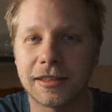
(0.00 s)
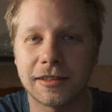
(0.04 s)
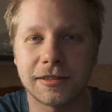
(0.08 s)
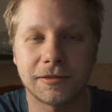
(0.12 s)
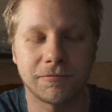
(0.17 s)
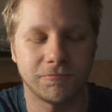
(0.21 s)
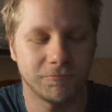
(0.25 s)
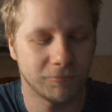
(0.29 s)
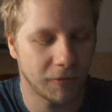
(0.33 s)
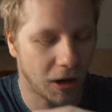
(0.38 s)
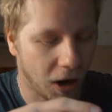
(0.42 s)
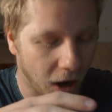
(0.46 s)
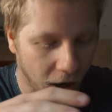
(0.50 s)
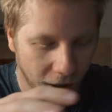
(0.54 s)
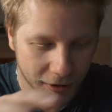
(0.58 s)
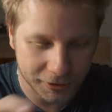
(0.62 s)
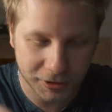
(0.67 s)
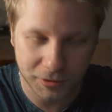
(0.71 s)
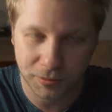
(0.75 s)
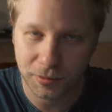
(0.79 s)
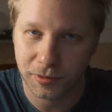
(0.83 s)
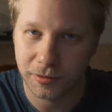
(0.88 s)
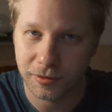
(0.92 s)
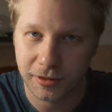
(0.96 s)
It
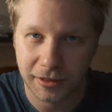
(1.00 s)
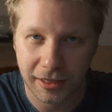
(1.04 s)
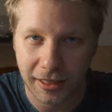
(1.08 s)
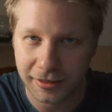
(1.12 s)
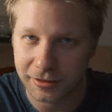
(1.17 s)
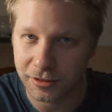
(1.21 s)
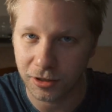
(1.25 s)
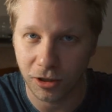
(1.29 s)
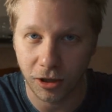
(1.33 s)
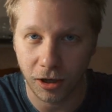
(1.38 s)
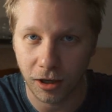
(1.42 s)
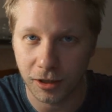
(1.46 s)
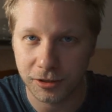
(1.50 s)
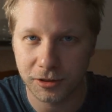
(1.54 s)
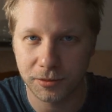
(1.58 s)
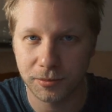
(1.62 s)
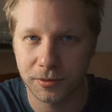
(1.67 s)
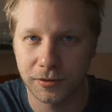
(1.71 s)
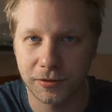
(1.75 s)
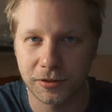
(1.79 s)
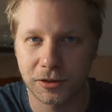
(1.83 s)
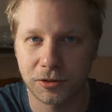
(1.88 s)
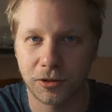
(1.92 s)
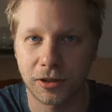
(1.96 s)
has an
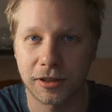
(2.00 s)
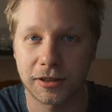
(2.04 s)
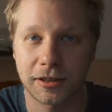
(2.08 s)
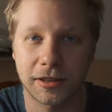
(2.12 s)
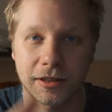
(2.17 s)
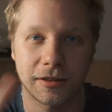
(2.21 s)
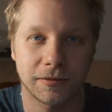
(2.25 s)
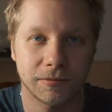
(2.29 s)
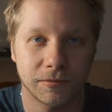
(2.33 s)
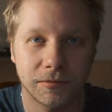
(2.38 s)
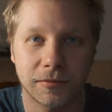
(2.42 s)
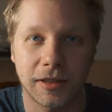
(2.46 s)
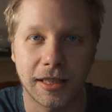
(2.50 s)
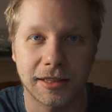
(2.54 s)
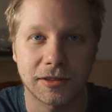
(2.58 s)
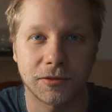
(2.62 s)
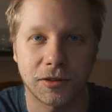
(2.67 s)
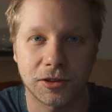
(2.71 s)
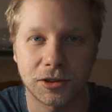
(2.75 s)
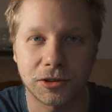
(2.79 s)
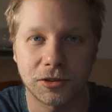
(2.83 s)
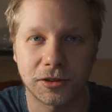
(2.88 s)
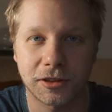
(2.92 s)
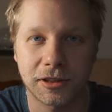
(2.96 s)
awesome image quality. That's
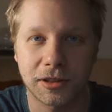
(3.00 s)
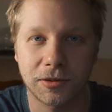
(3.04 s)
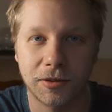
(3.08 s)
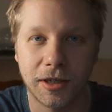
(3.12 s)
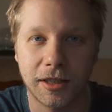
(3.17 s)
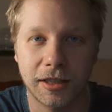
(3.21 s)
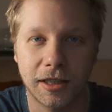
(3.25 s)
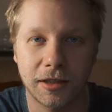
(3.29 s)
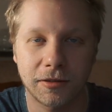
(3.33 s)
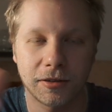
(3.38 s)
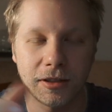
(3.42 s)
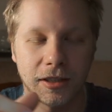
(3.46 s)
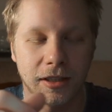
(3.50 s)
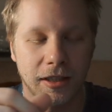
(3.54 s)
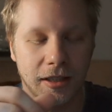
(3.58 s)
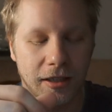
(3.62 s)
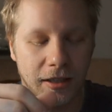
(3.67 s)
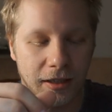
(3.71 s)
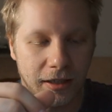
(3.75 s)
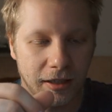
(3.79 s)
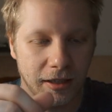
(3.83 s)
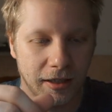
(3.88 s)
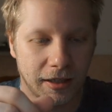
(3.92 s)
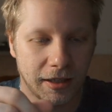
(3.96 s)
what you see right now.
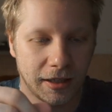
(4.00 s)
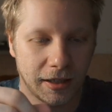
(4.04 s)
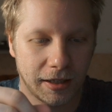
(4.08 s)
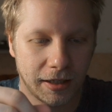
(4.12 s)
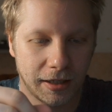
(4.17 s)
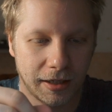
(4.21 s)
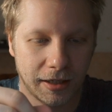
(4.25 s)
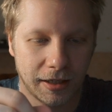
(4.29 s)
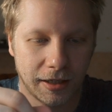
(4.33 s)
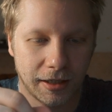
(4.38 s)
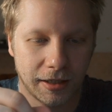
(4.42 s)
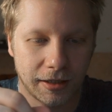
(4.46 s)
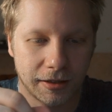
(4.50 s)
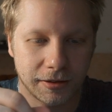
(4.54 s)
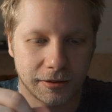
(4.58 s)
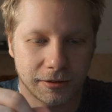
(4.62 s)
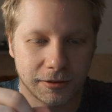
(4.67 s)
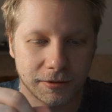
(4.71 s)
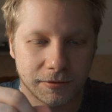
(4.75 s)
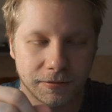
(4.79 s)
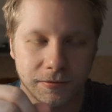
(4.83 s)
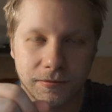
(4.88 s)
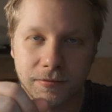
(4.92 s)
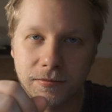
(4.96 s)

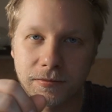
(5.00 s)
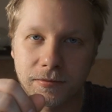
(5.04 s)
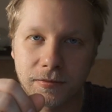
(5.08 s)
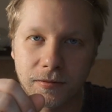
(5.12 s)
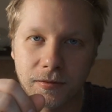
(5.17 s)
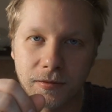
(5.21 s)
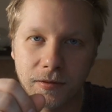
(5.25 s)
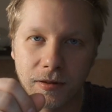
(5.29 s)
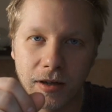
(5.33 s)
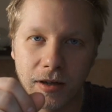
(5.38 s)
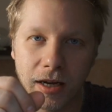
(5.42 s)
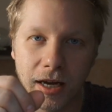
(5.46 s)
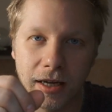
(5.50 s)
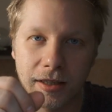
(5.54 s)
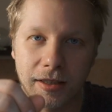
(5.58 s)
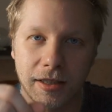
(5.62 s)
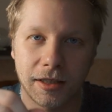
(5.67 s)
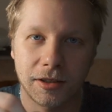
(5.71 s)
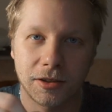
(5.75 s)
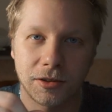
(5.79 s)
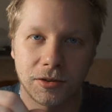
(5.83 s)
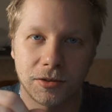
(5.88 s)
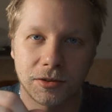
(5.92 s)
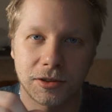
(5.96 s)
And I
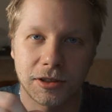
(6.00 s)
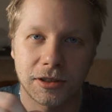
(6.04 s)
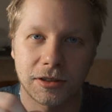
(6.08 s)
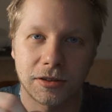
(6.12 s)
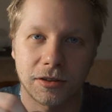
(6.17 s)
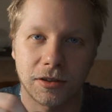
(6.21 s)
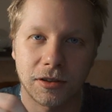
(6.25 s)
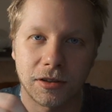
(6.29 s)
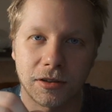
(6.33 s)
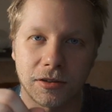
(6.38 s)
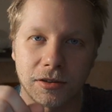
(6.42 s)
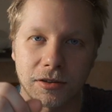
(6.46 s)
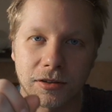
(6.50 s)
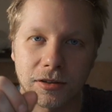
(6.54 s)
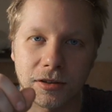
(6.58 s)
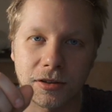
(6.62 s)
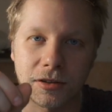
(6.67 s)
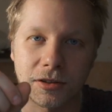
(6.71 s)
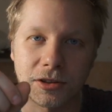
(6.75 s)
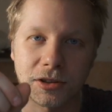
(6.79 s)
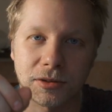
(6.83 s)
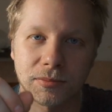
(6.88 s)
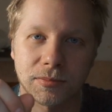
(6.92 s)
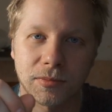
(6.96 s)
can use it on
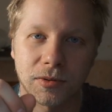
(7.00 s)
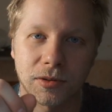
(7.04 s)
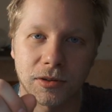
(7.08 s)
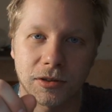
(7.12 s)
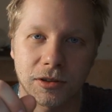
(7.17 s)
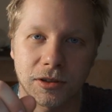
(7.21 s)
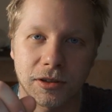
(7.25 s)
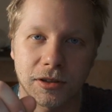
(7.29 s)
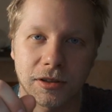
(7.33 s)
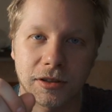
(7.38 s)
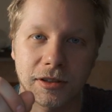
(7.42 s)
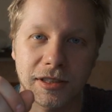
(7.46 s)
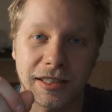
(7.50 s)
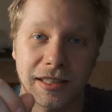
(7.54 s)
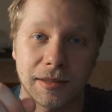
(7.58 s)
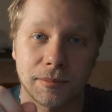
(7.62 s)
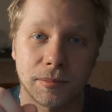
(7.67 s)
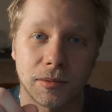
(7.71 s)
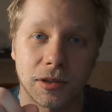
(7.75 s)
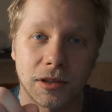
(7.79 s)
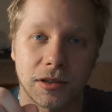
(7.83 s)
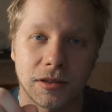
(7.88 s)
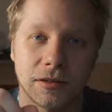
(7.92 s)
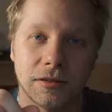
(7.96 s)
a smaller
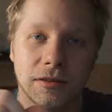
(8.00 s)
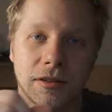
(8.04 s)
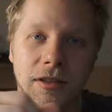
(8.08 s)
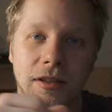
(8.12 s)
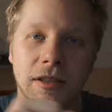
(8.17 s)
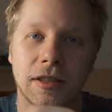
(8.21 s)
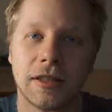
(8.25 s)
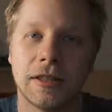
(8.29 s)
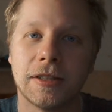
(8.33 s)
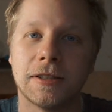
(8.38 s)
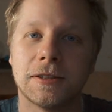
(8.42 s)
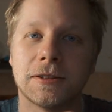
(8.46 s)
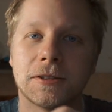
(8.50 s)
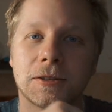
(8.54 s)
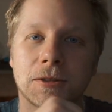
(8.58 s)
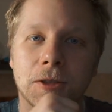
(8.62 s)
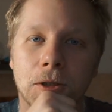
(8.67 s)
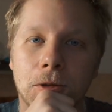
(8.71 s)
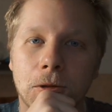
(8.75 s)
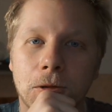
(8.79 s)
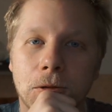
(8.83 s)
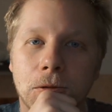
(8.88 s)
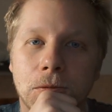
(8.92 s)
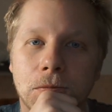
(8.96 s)
gimbal.
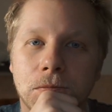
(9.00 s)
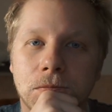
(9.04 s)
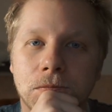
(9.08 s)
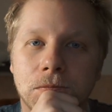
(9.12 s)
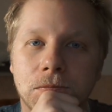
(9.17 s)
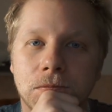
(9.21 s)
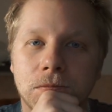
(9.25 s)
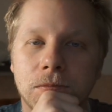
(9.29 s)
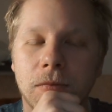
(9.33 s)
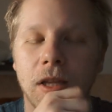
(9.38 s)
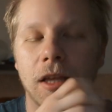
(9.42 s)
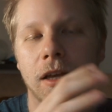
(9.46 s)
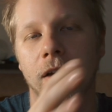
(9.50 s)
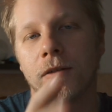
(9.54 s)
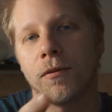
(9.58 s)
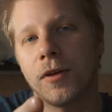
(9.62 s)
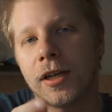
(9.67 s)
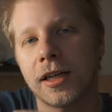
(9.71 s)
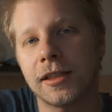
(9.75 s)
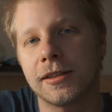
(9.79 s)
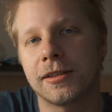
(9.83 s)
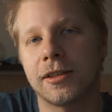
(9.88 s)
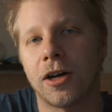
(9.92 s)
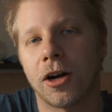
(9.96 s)
So
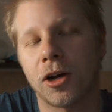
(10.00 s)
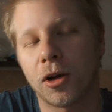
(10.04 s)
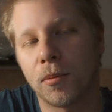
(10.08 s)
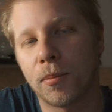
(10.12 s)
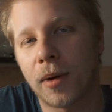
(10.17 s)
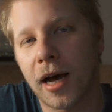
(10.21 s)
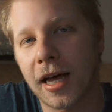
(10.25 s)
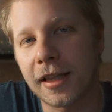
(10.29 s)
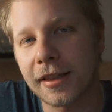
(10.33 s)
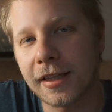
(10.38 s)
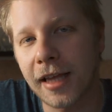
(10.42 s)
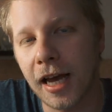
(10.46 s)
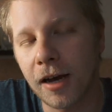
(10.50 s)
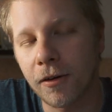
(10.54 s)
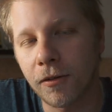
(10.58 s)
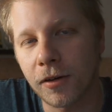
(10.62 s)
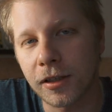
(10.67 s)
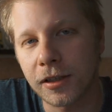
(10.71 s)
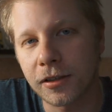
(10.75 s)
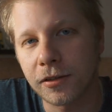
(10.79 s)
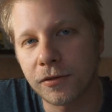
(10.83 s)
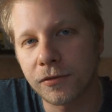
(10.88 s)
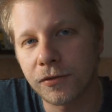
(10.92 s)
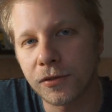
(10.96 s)
we can talk about that
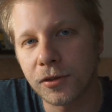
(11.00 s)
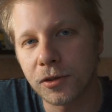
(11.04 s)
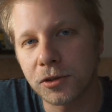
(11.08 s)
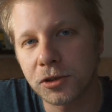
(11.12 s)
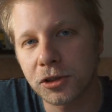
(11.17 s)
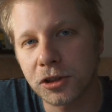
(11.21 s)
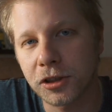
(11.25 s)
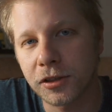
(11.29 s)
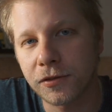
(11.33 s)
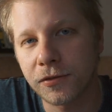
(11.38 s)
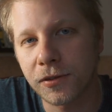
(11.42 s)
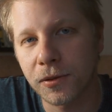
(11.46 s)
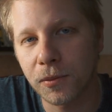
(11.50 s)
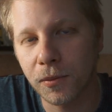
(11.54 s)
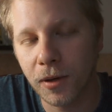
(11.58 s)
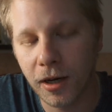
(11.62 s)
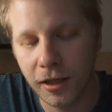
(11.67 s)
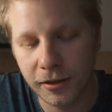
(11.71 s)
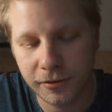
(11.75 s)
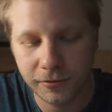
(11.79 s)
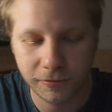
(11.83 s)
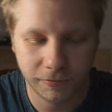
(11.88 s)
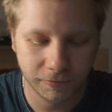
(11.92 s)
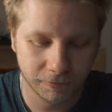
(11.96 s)
one in the future if you
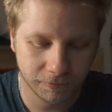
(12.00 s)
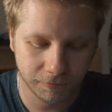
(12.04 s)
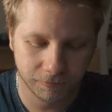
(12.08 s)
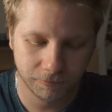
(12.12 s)
want.